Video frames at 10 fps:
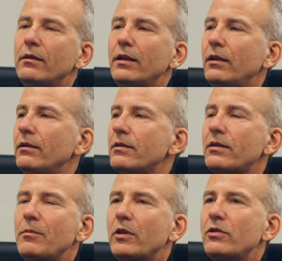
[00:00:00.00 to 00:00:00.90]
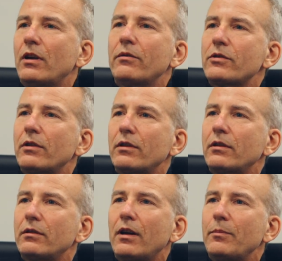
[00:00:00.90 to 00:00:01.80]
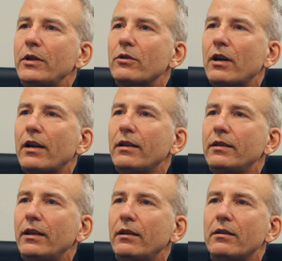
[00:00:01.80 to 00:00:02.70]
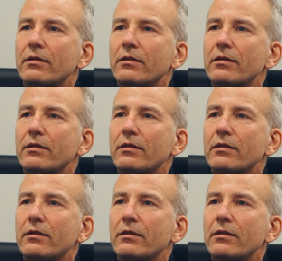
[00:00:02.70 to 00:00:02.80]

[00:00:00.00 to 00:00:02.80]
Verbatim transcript: then some of the shelves are going to not be dry at the end,